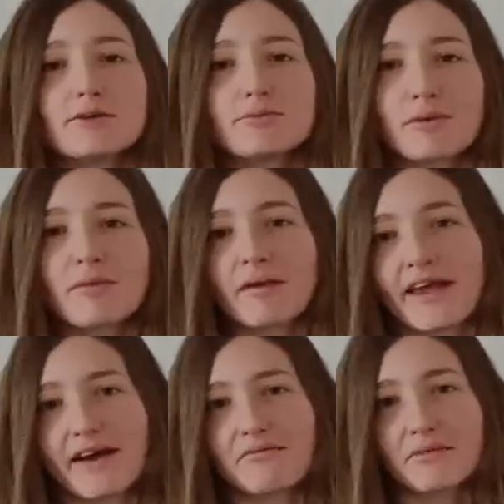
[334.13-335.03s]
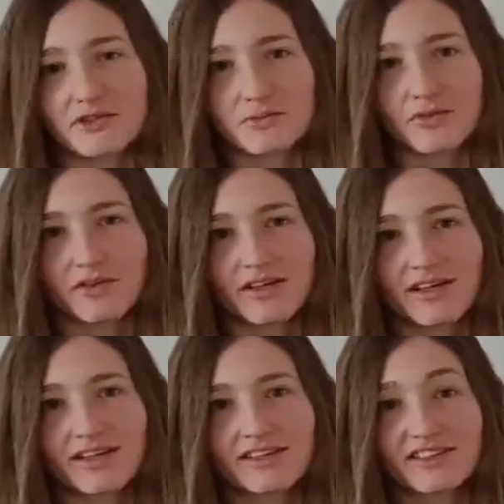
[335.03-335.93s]
you probably have much more
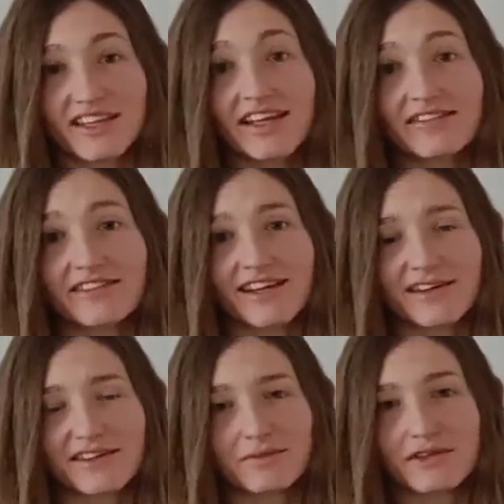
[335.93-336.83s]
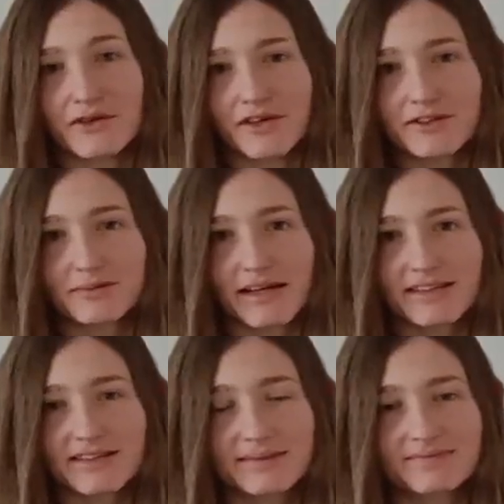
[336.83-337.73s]
to give than what you
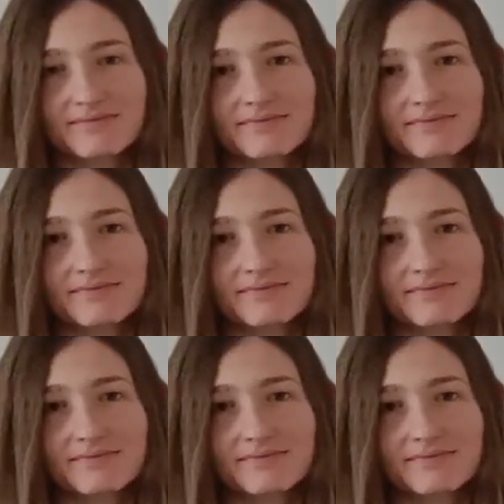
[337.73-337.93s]
expect.